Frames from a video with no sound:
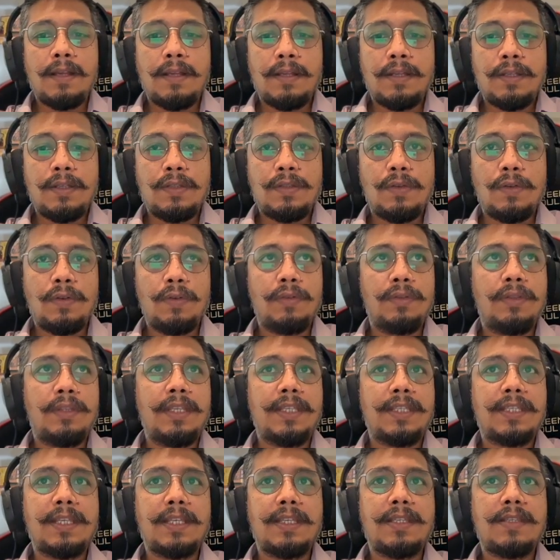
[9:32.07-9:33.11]
So
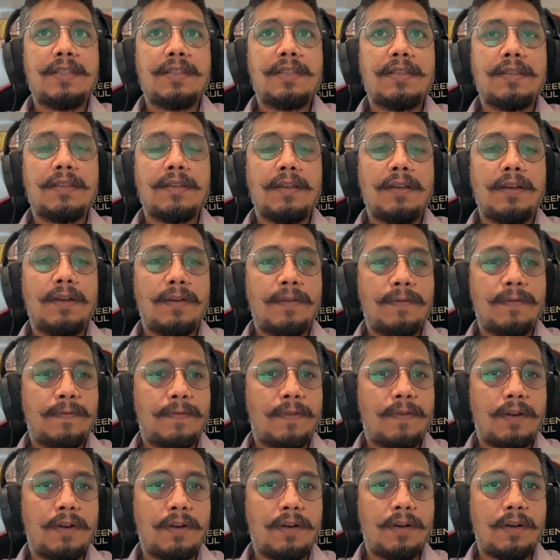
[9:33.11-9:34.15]
this is
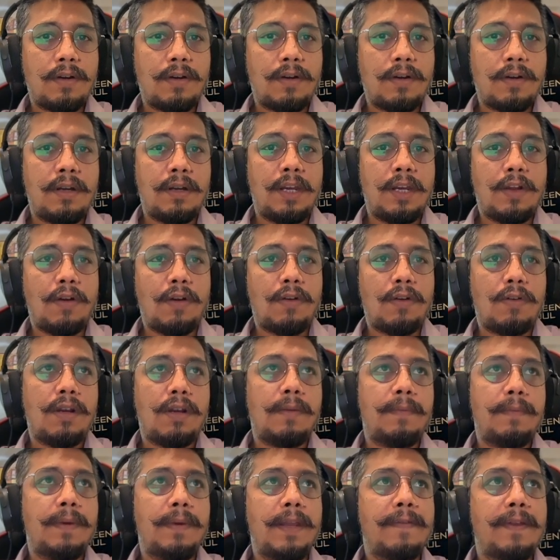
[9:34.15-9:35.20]
for record
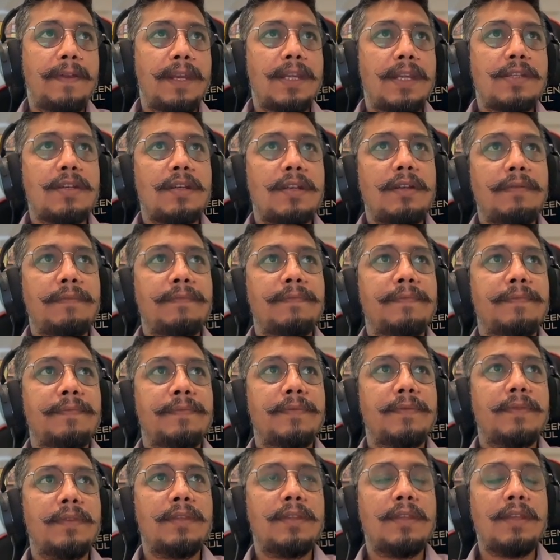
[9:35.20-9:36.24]
rollup definition.
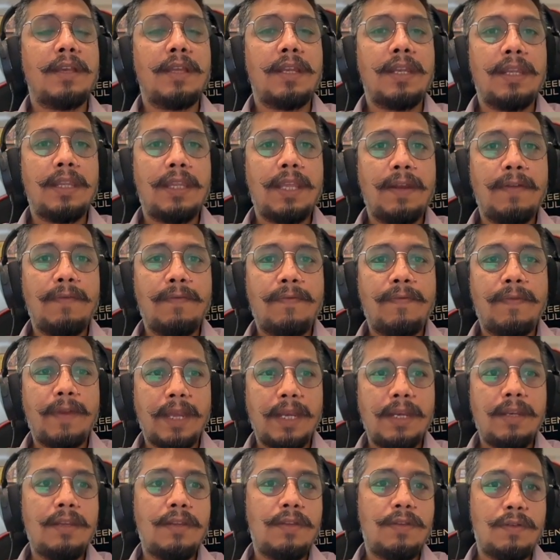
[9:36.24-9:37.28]
Then
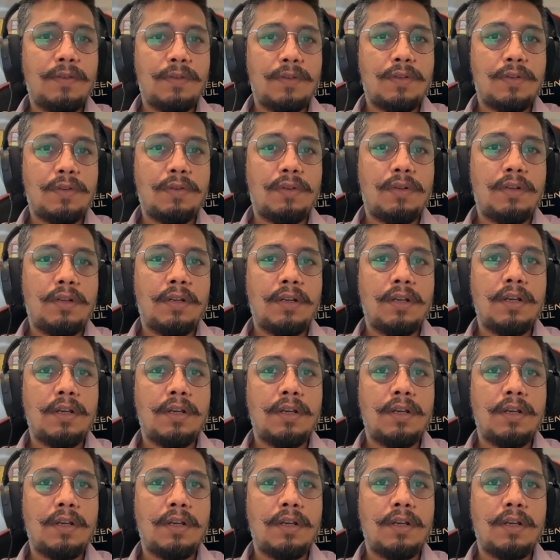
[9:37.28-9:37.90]
when you should